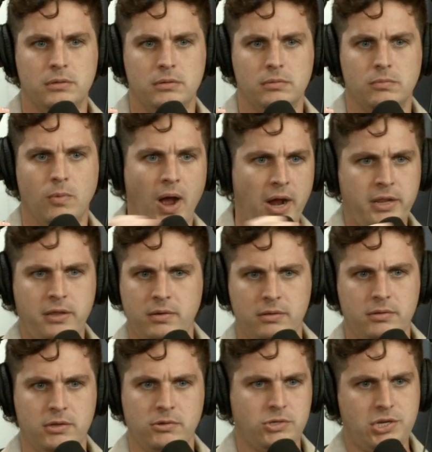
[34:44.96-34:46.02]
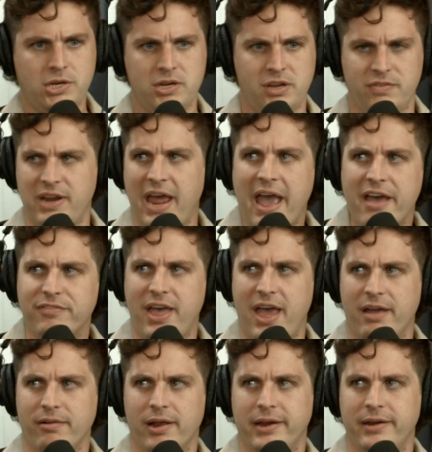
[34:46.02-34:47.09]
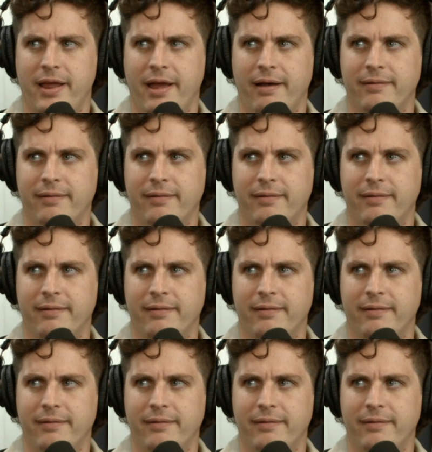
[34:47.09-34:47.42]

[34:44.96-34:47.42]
why do you shouldn't even have that right now.